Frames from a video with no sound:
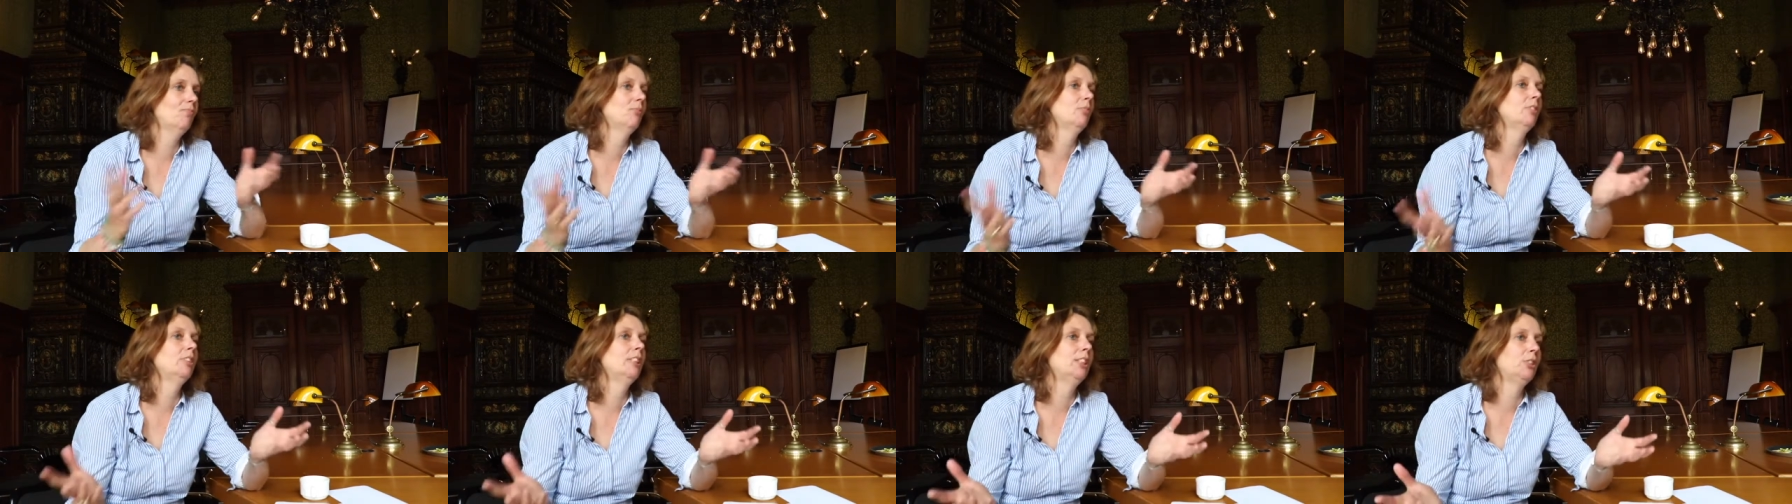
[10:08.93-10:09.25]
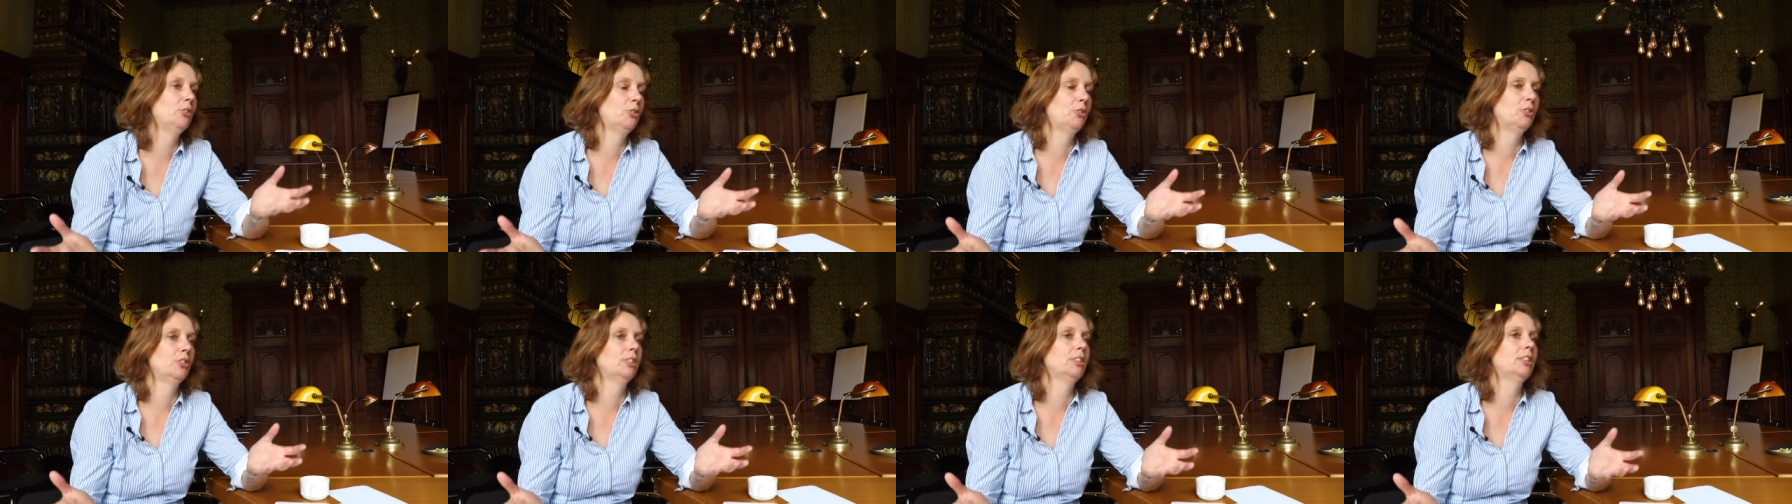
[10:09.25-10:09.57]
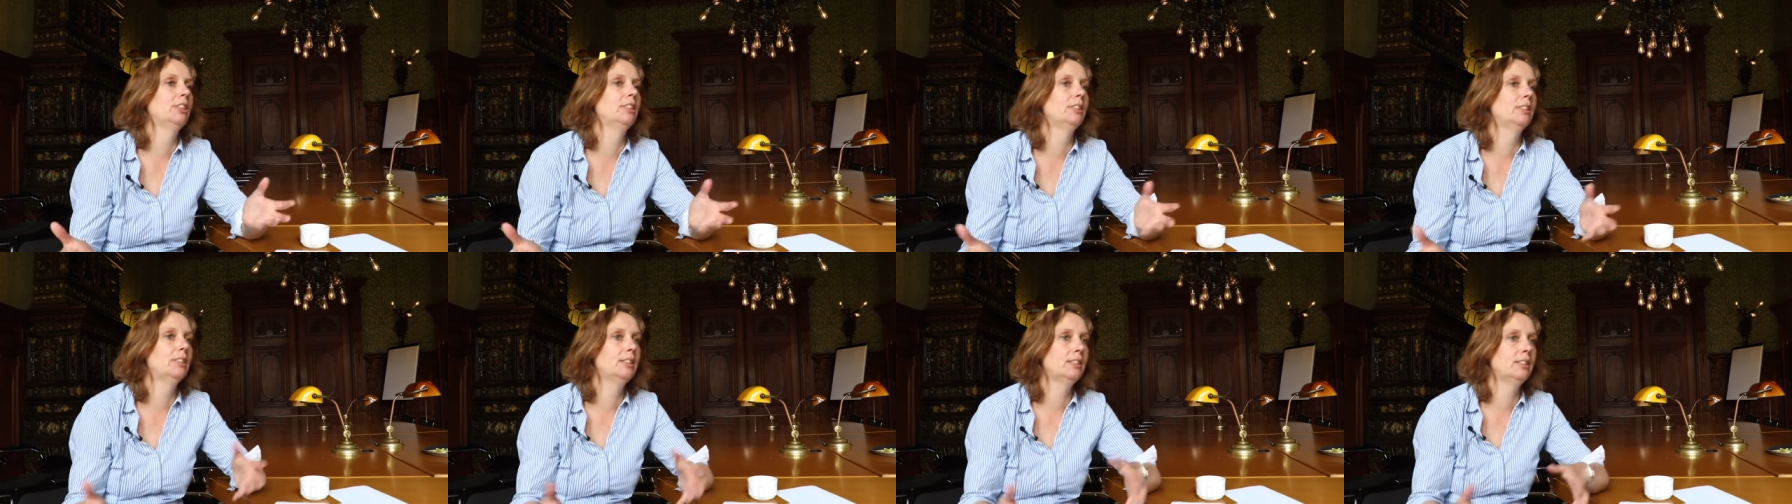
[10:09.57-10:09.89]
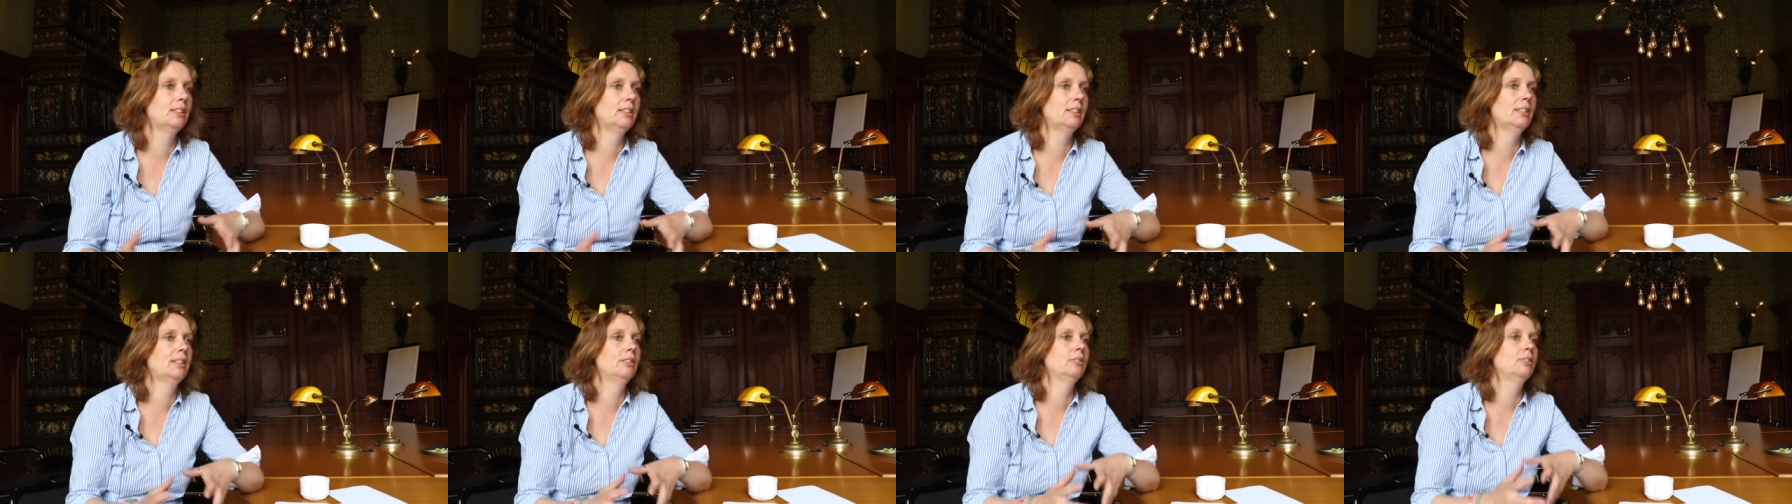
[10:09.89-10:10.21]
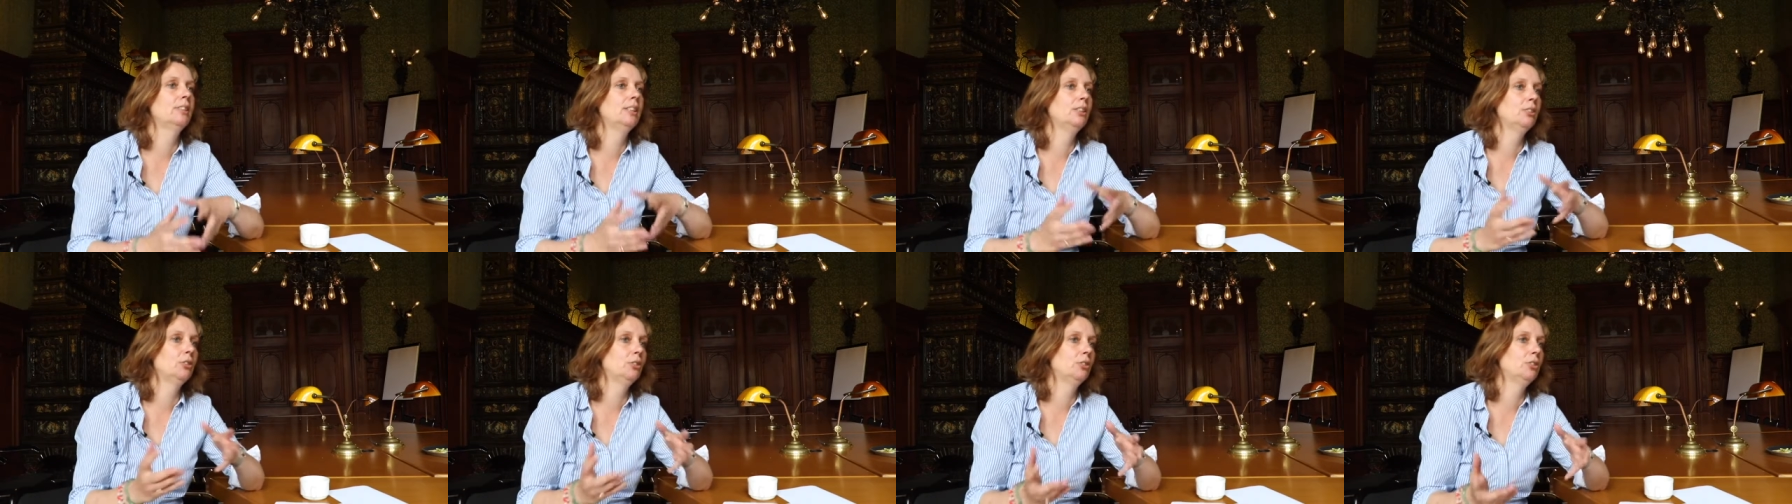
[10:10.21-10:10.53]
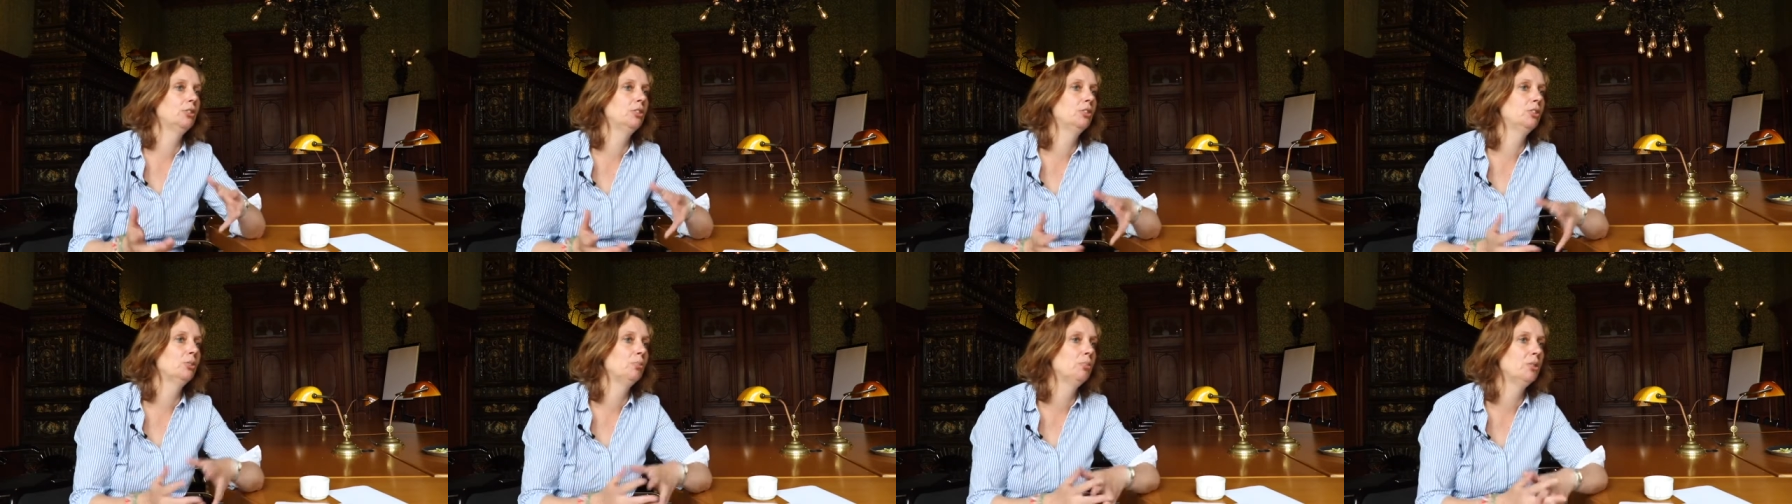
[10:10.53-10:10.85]
researchers, a
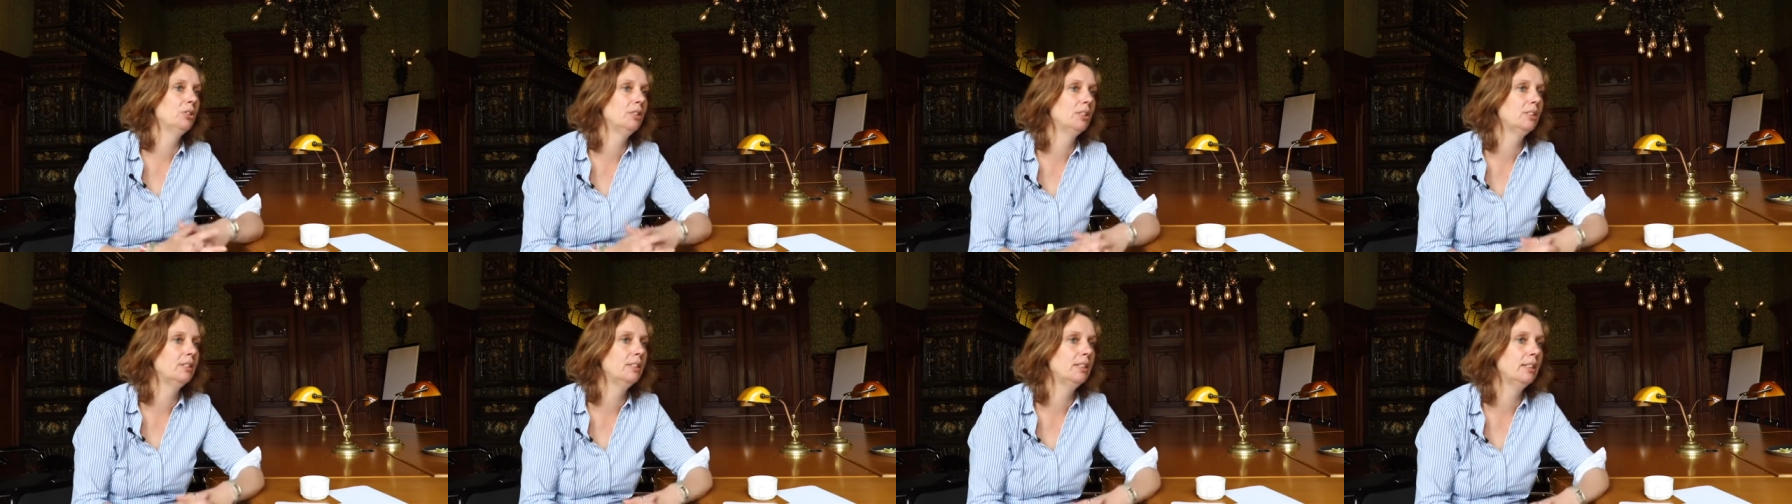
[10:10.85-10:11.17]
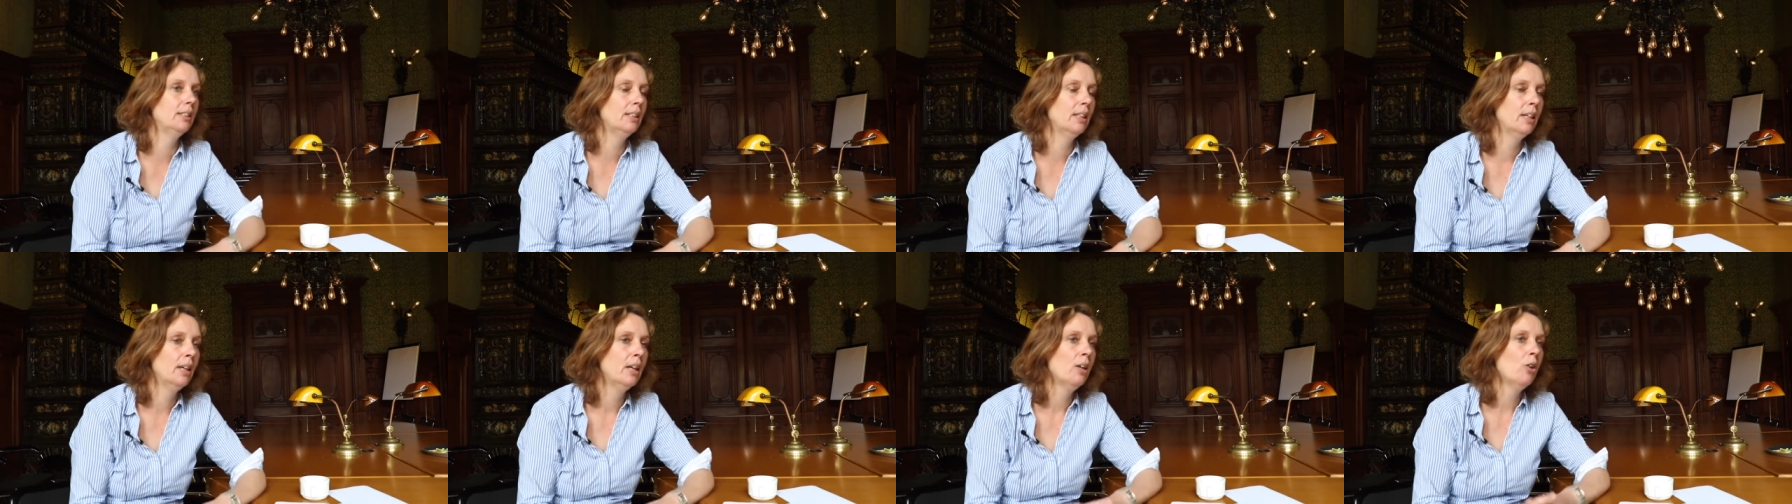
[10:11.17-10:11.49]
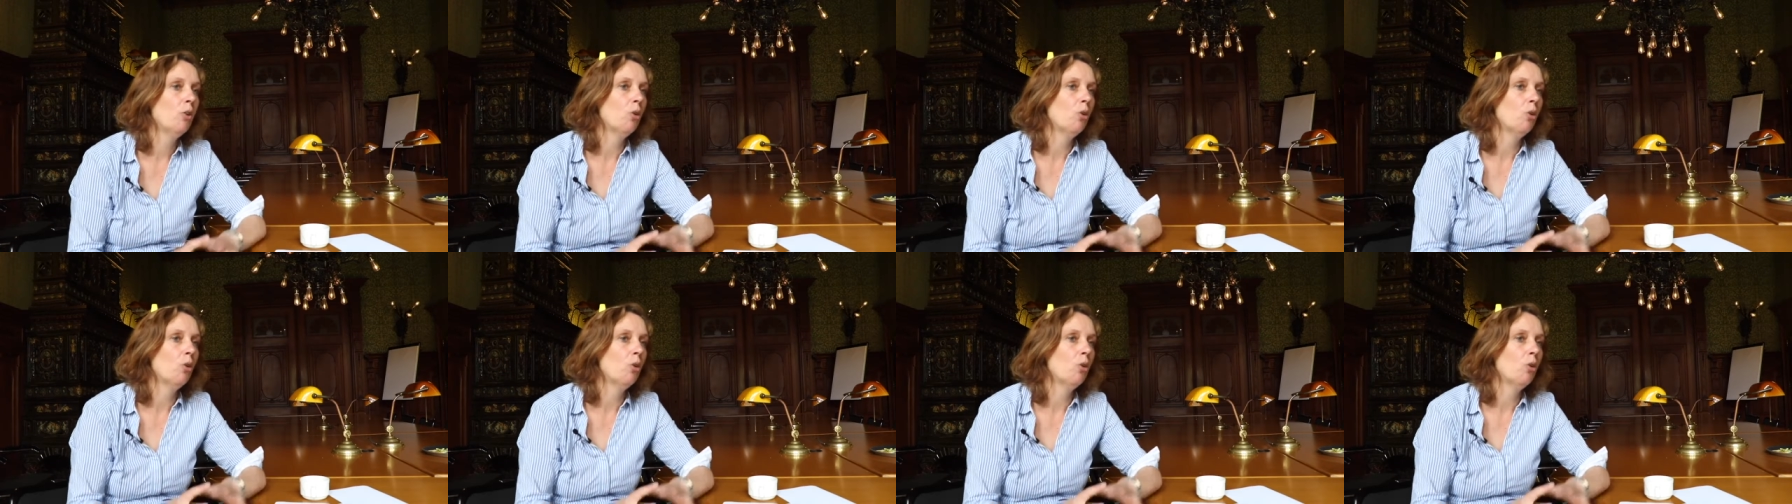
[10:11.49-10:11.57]
researcher community,